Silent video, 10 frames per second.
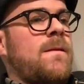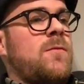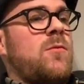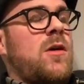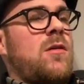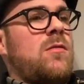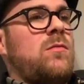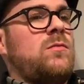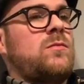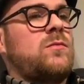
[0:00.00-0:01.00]

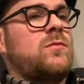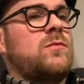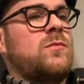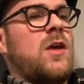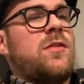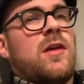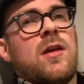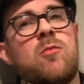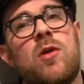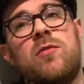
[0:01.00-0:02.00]
Obviously, you're a
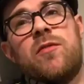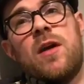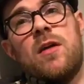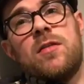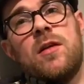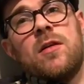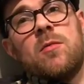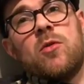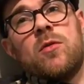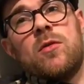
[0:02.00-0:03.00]
nice guy, so
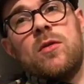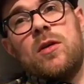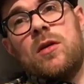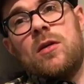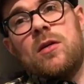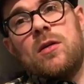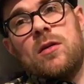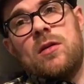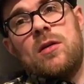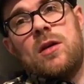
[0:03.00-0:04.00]
people get on with you
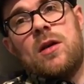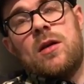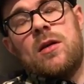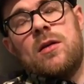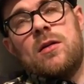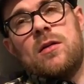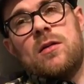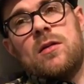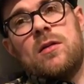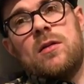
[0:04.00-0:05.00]
and like
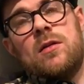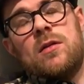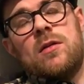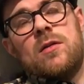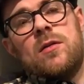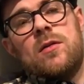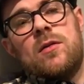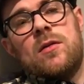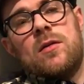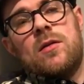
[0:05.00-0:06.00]
that. But what is
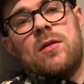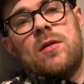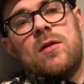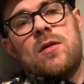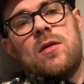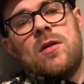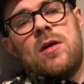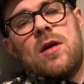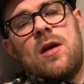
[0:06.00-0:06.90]
it drumming wise?